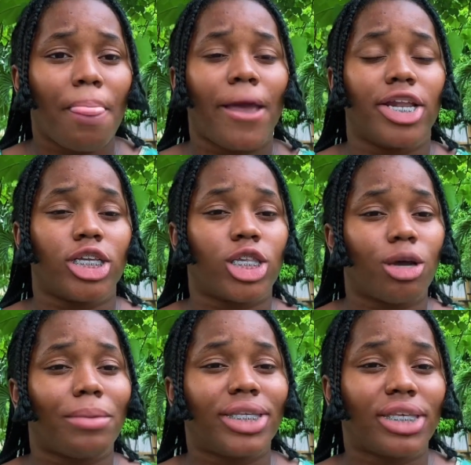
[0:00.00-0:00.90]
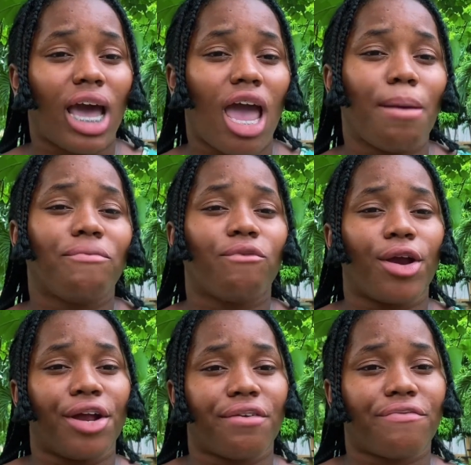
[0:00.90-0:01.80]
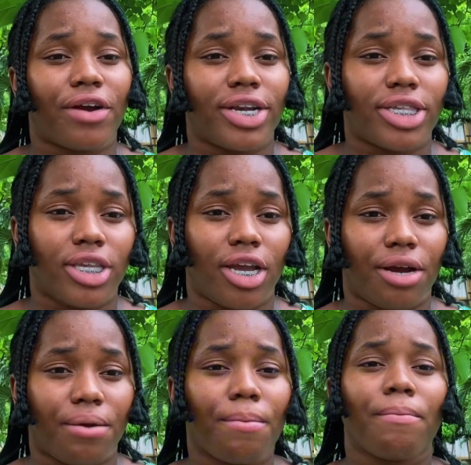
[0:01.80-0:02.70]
in the summertime for your first year.